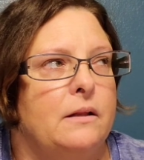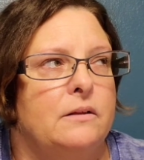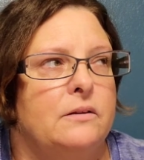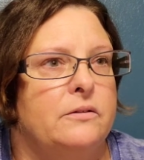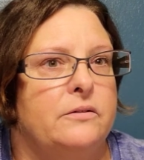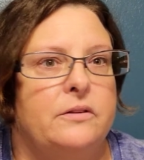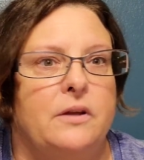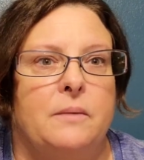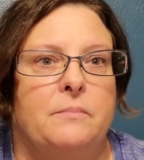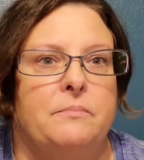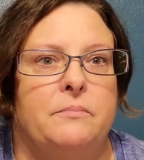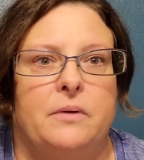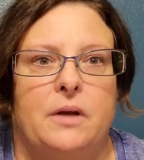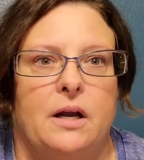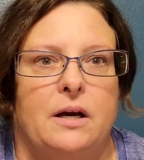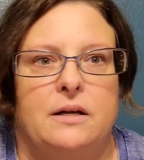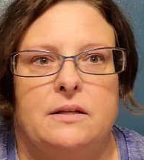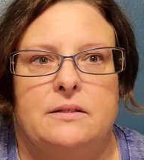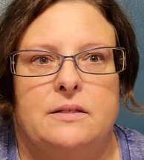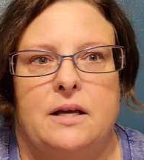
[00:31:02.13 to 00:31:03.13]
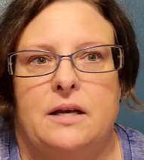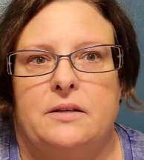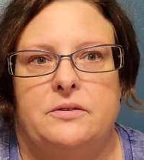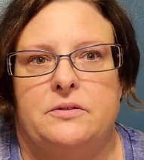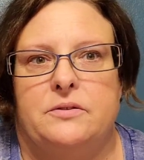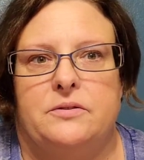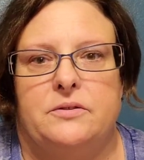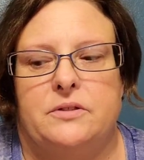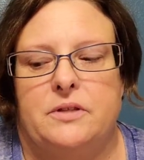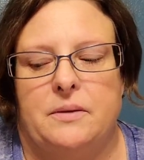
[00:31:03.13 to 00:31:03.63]
some kind of
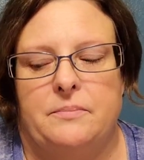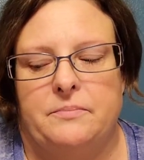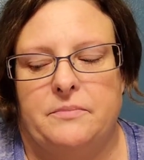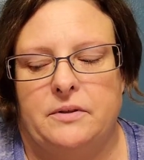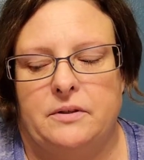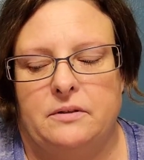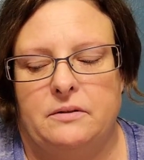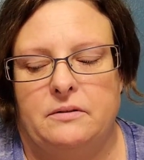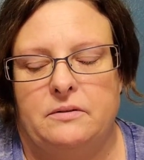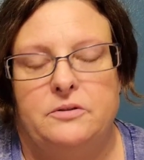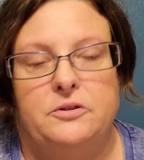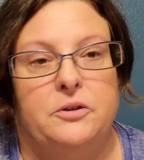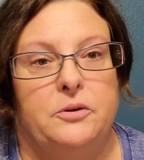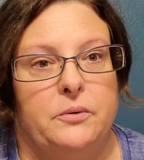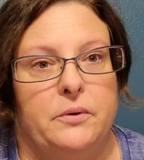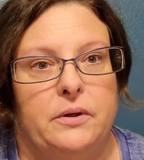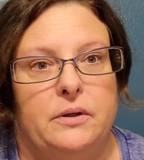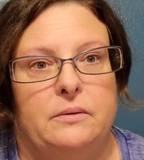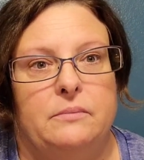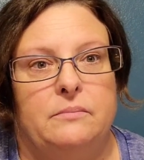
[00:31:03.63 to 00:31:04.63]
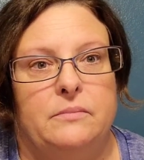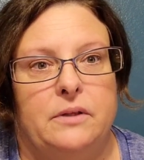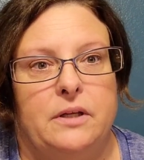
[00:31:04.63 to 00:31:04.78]
test or something, do it.